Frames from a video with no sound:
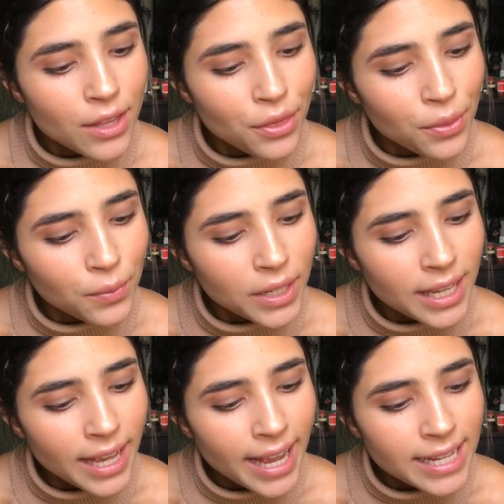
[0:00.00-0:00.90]

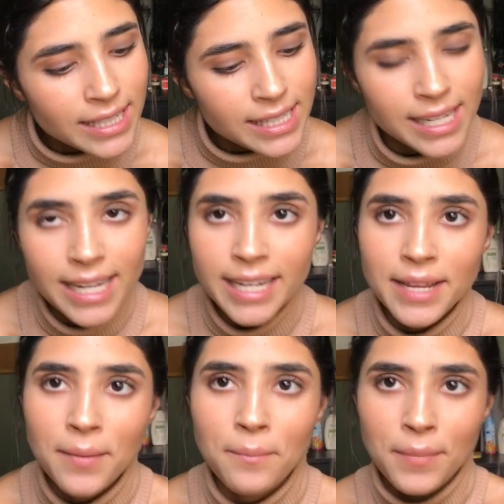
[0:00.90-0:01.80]

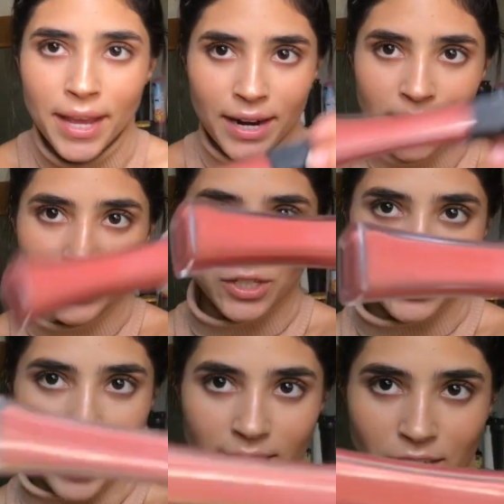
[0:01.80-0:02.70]
318 Bare
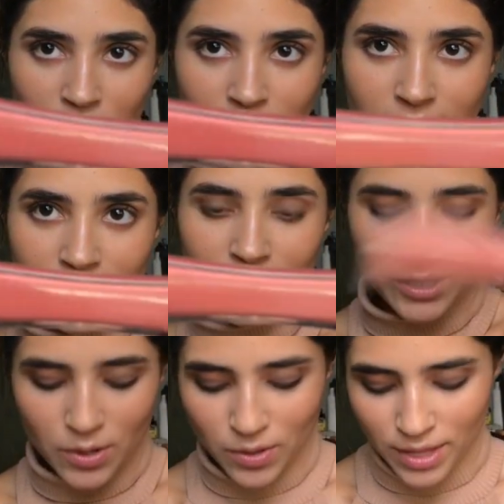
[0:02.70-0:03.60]
Attraction.
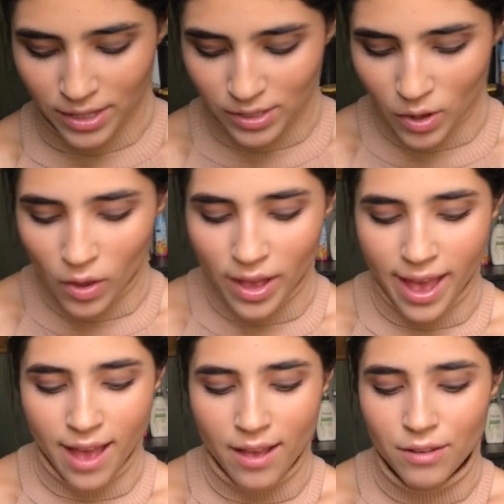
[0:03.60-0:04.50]
So these all
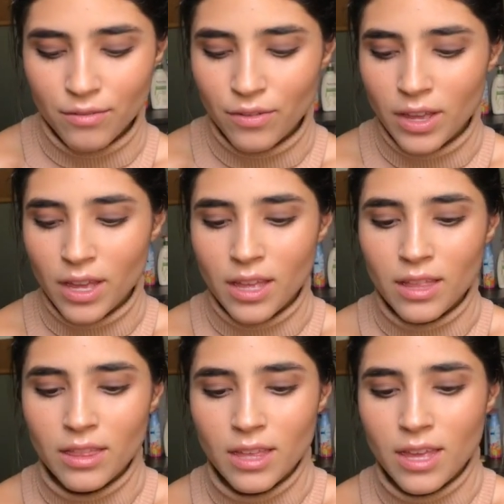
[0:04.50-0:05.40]
have
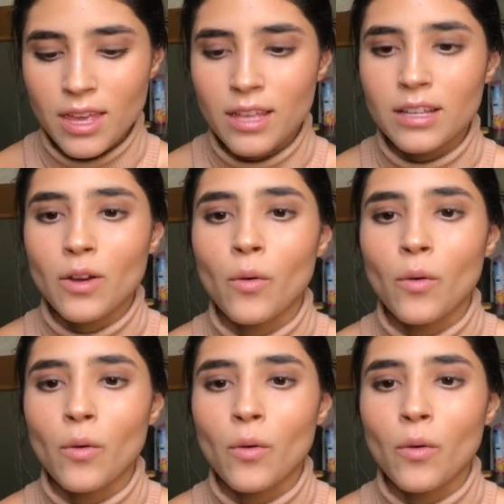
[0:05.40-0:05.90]
the